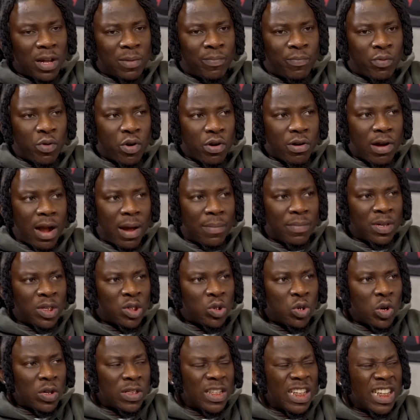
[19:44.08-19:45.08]
that program
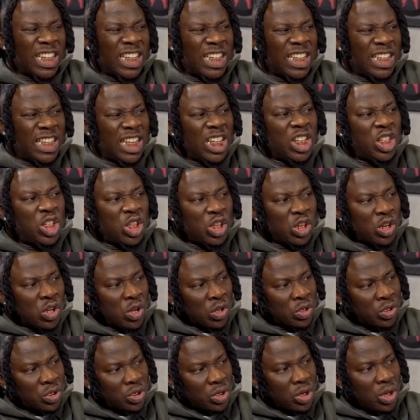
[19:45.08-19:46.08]
is not
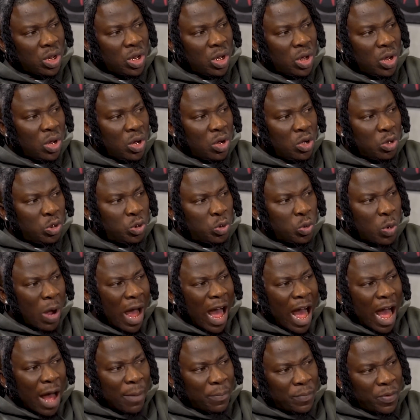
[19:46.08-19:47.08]
indigenous to
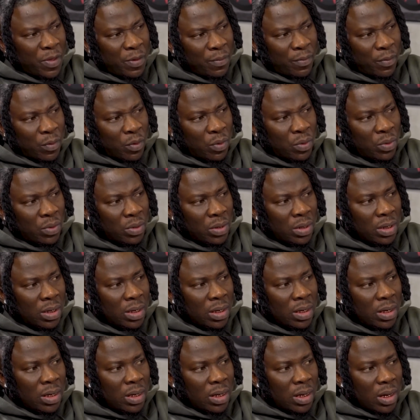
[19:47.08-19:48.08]
our people
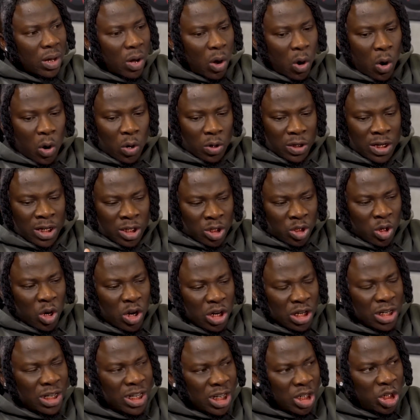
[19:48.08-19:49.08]
or it's not
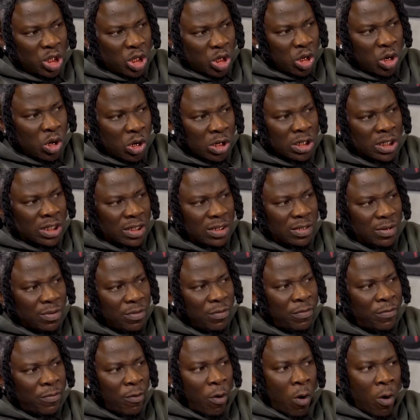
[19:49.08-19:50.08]
indigenous
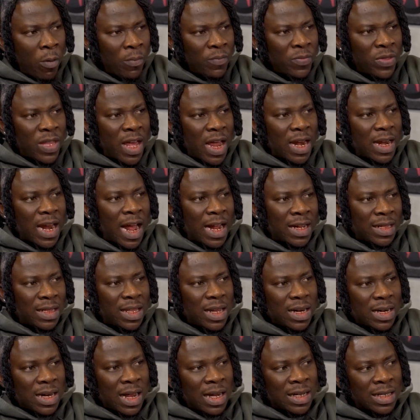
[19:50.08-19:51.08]
form, then I
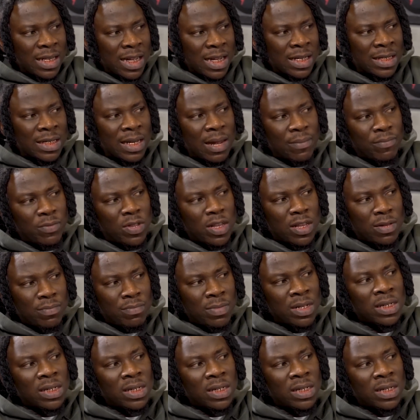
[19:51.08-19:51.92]
think that there's something